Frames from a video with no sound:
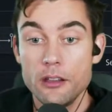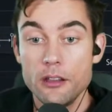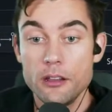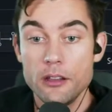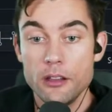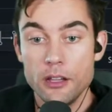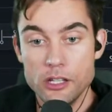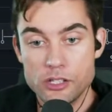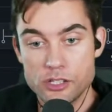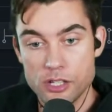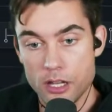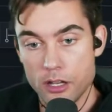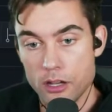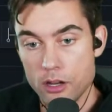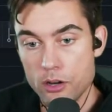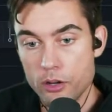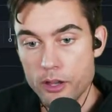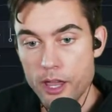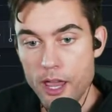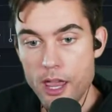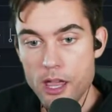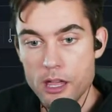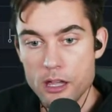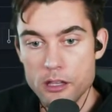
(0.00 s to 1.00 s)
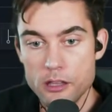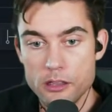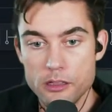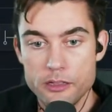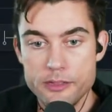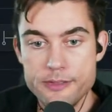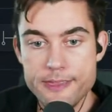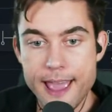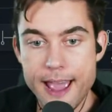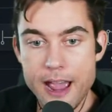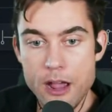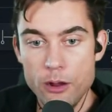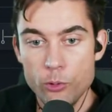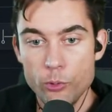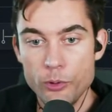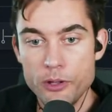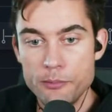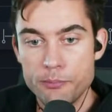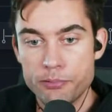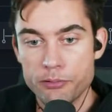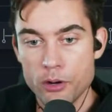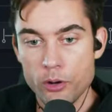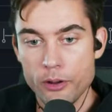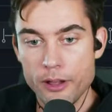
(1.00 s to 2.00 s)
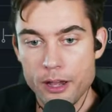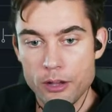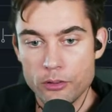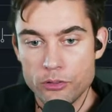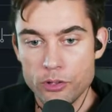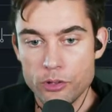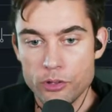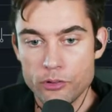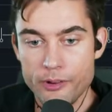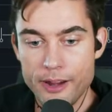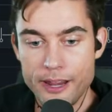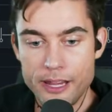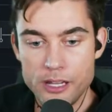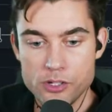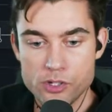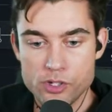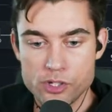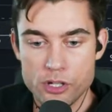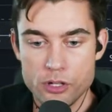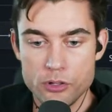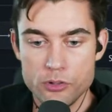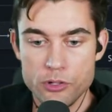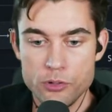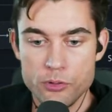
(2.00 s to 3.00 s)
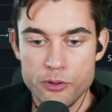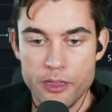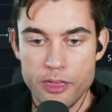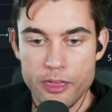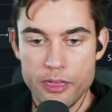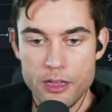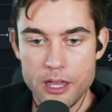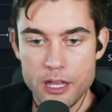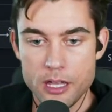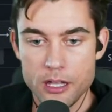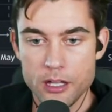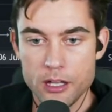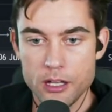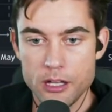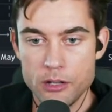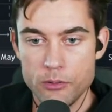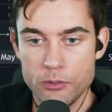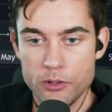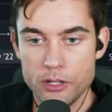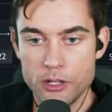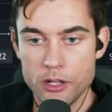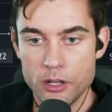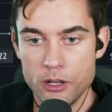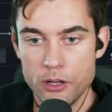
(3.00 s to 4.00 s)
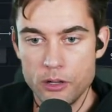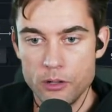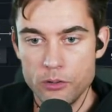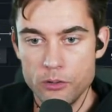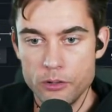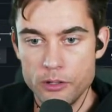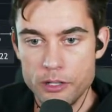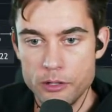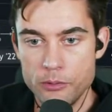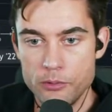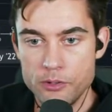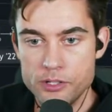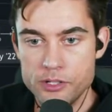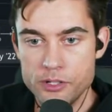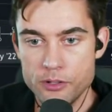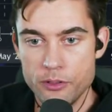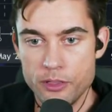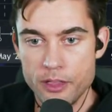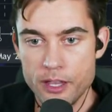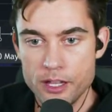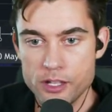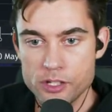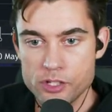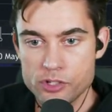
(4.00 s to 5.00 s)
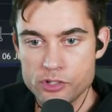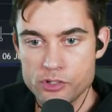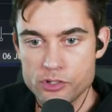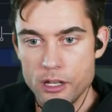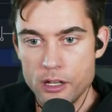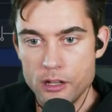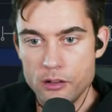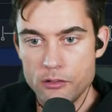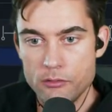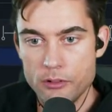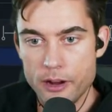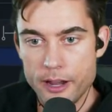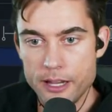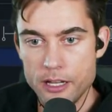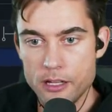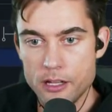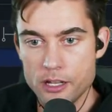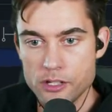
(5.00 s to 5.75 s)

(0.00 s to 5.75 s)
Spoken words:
it's like, okay, now we broke out through the range, so you would think it would do this, right?